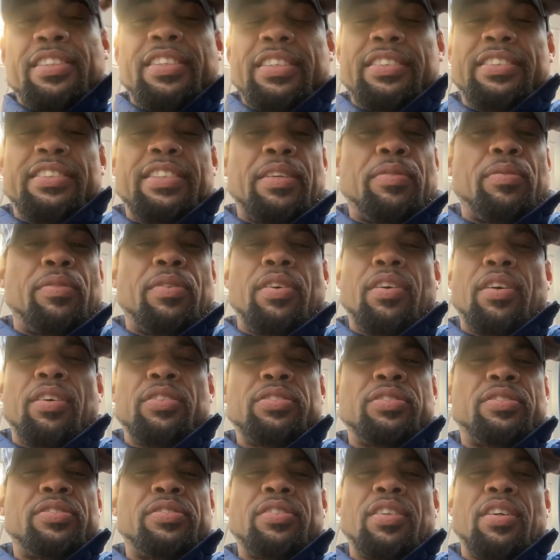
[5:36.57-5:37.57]
because they were all
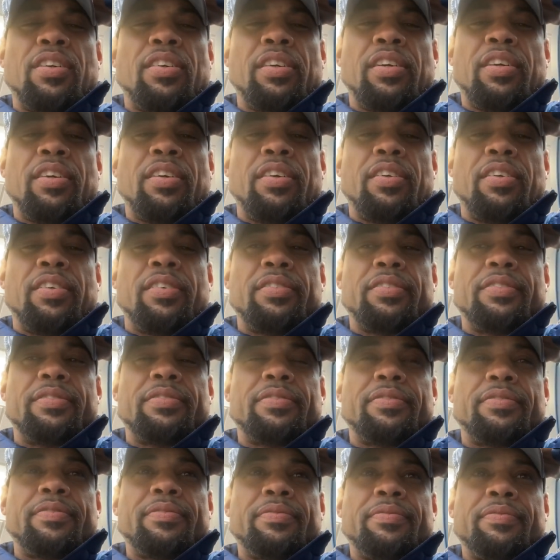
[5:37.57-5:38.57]
strong heart.
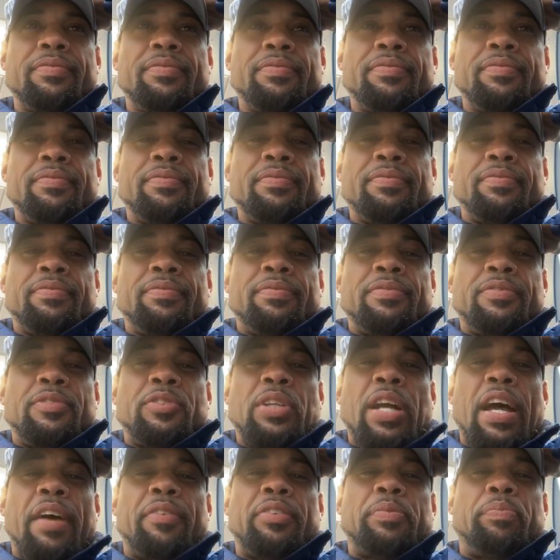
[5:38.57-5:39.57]

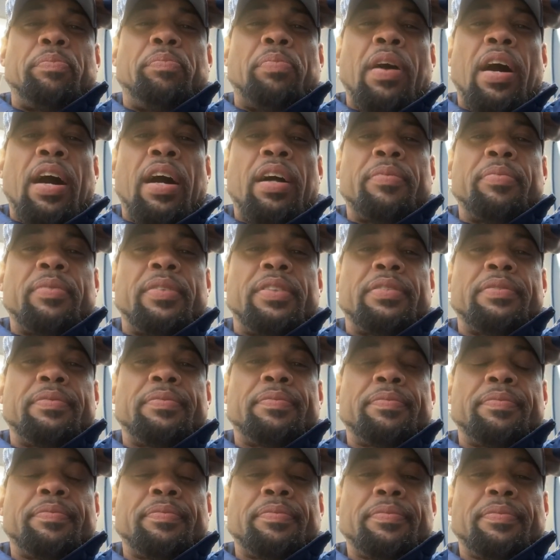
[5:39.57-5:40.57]
Travis
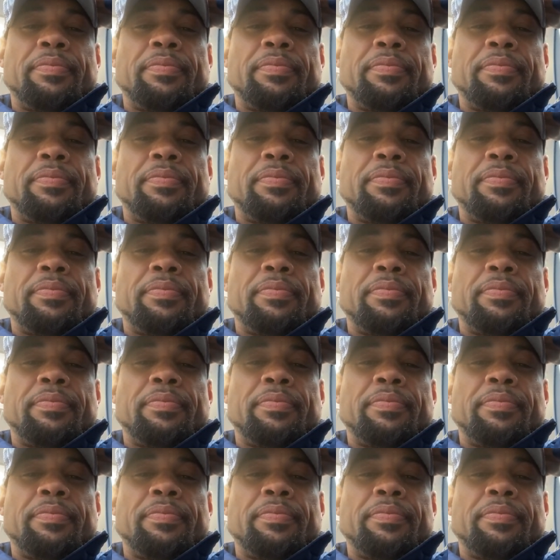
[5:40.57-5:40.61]
Bachman